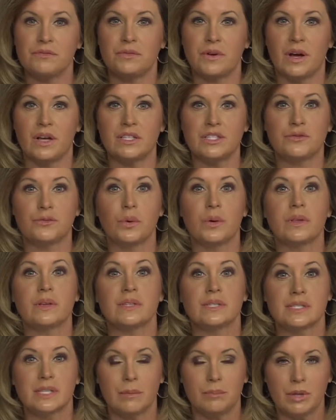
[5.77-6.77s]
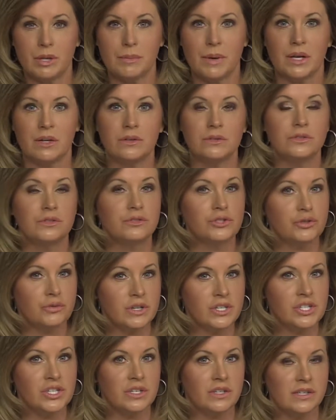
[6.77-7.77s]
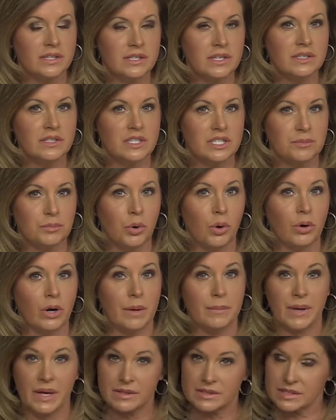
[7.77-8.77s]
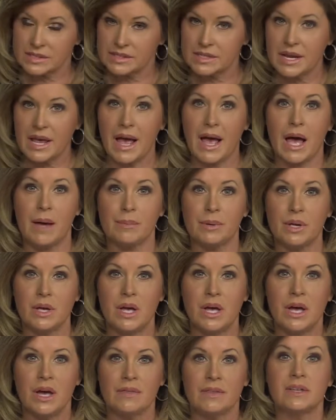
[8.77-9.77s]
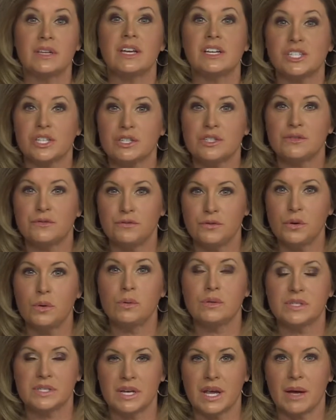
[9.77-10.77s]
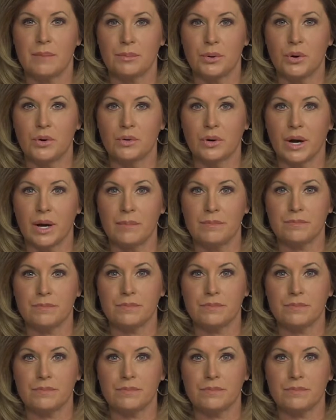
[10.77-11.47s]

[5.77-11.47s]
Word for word: funds for the Supplemental Nutrition Assistance Program, that's SNAP, the nation's food stamp program.